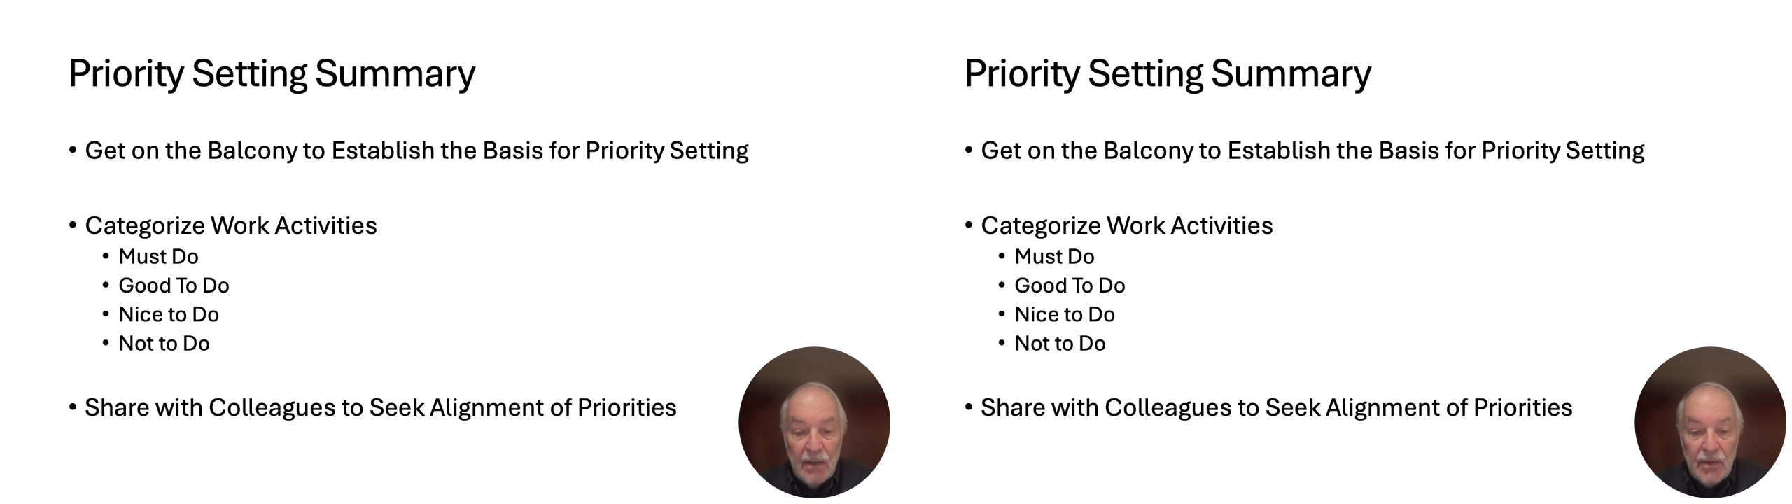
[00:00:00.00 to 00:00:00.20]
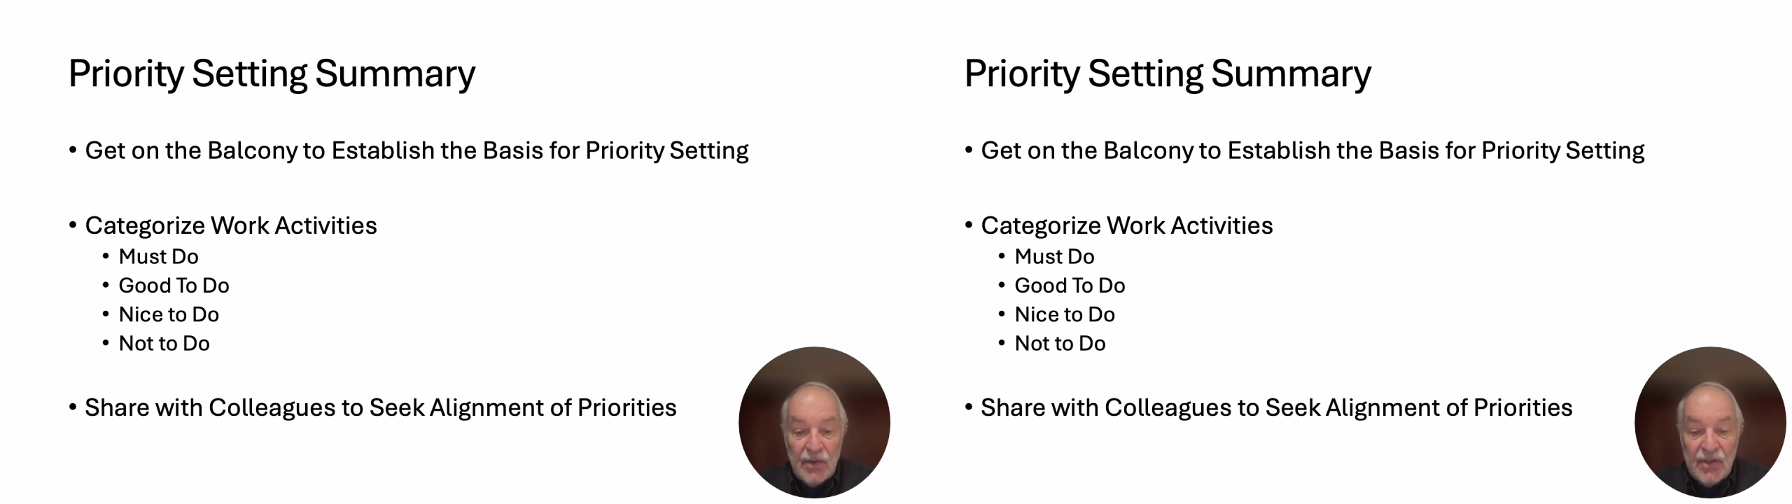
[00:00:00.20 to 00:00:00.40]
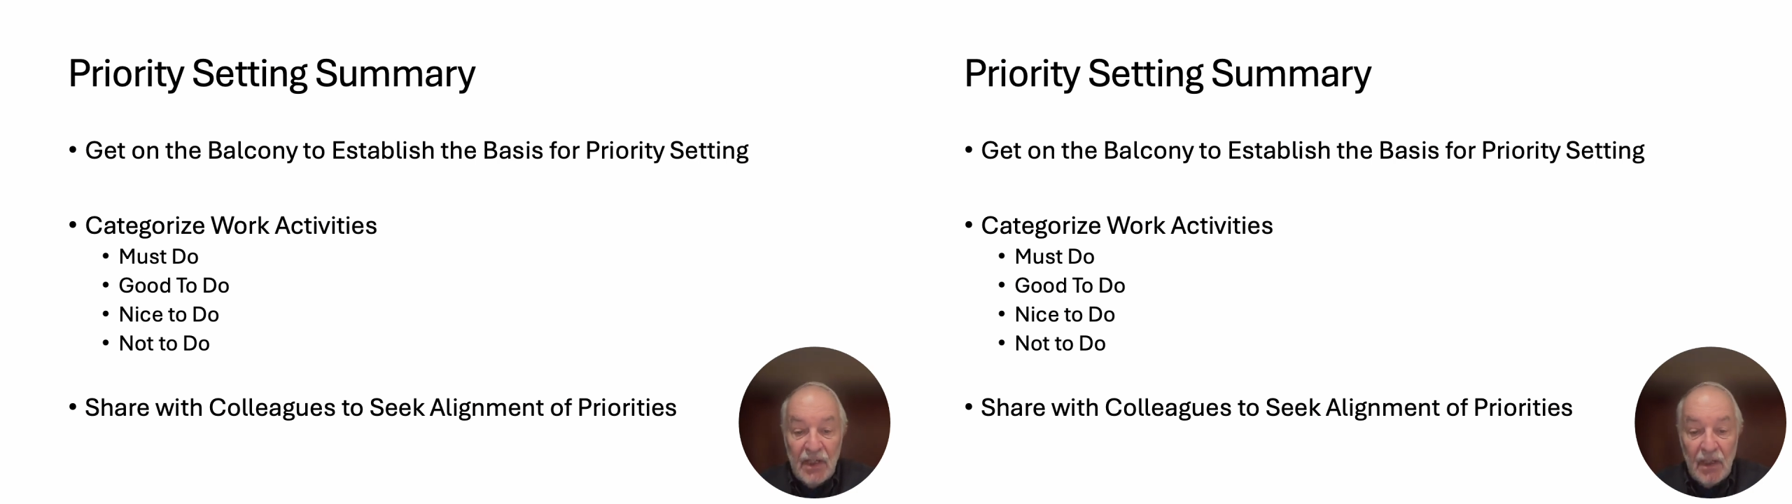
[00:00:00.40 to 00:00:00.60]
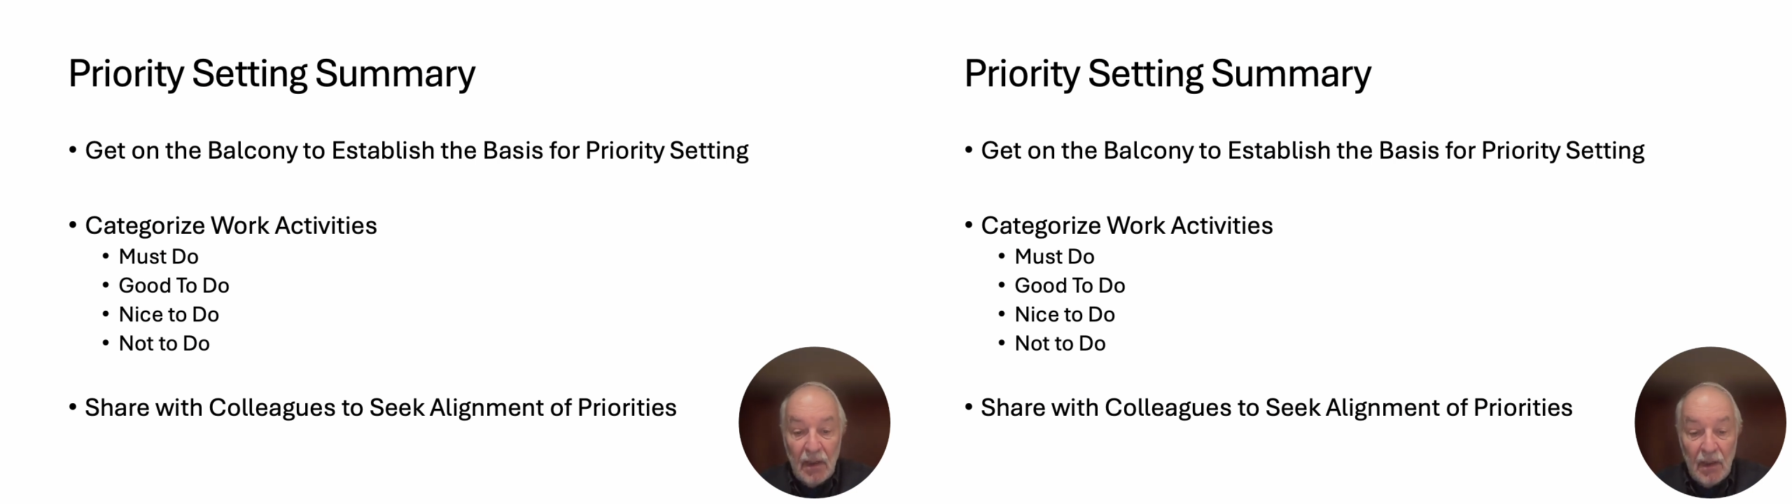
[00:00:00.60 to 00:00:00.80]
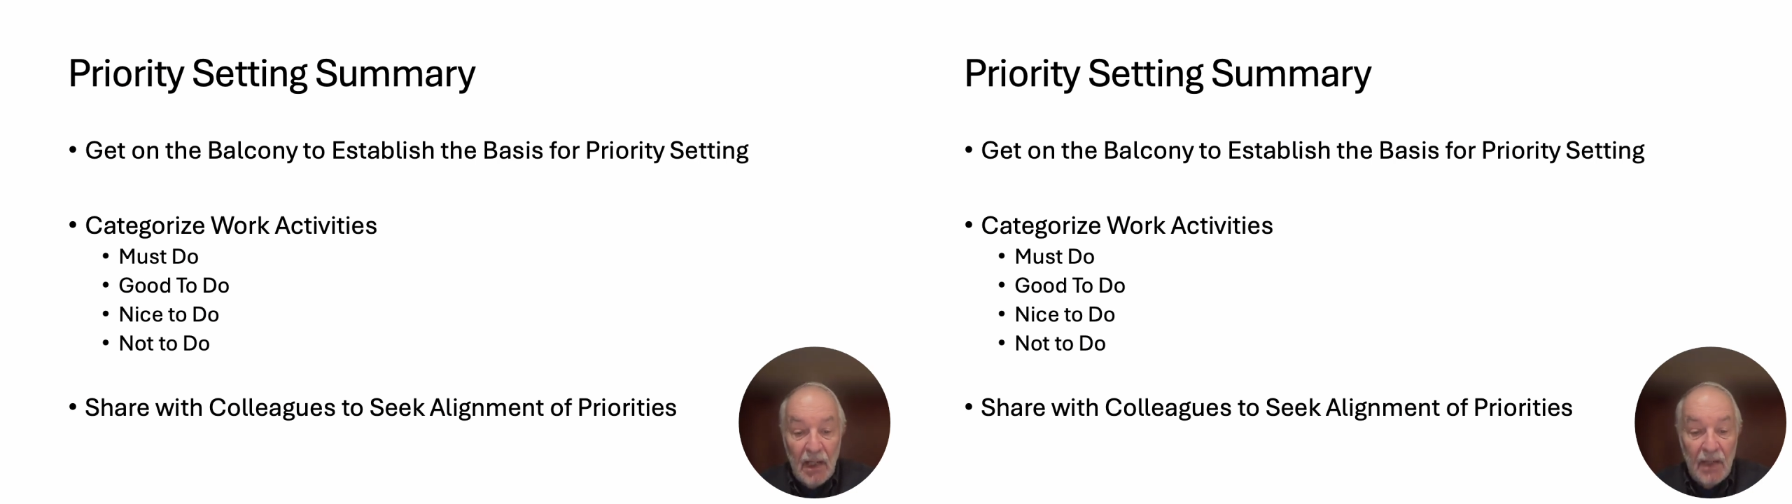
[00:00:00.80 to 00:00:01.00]
to seek
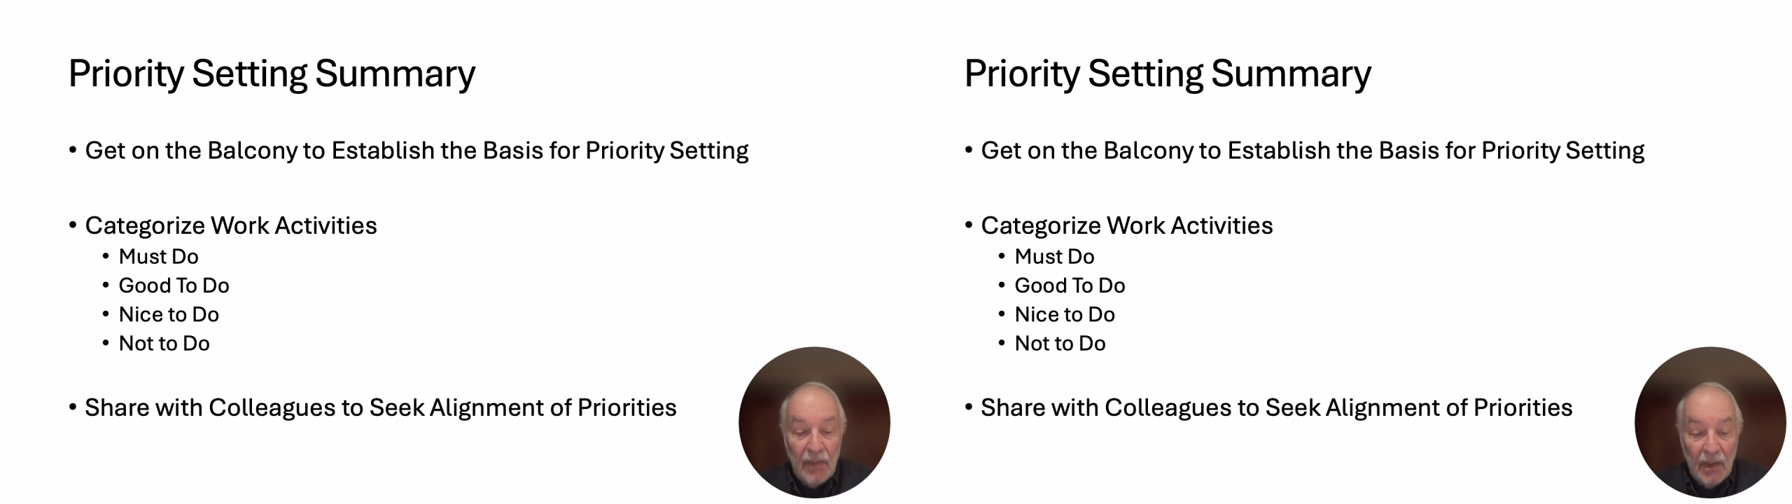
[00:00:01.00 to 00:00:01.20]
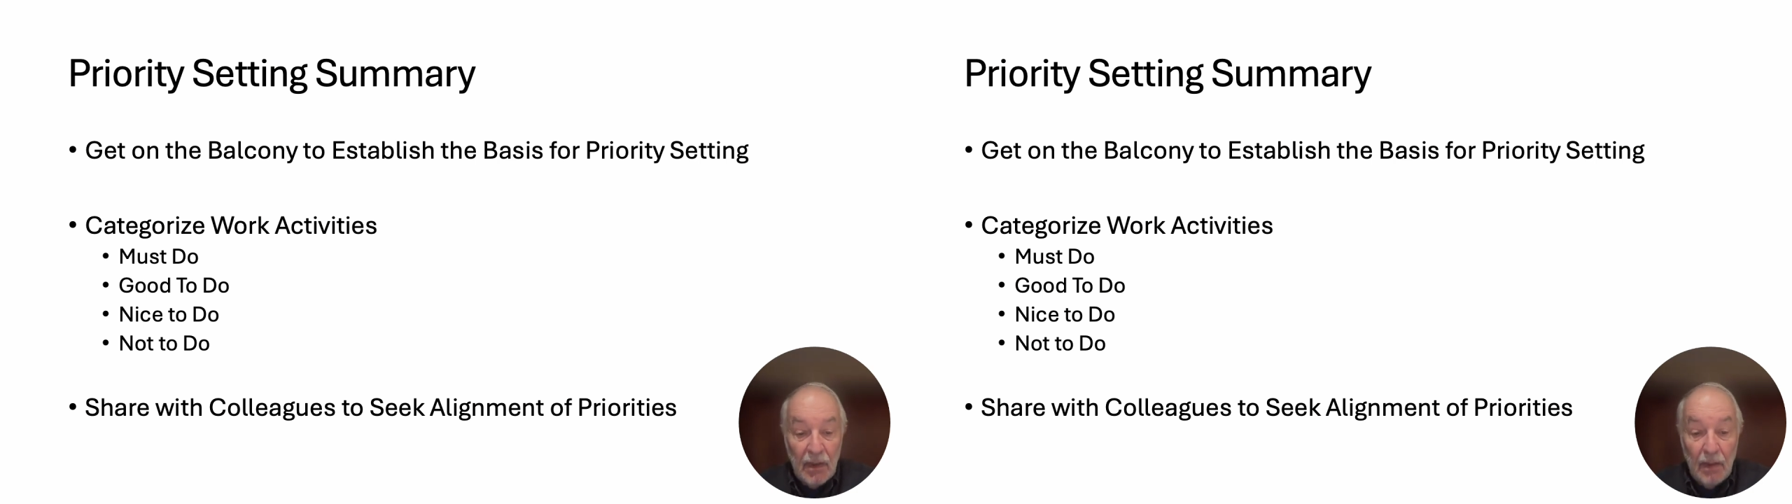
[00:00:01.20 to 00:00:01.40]
alignment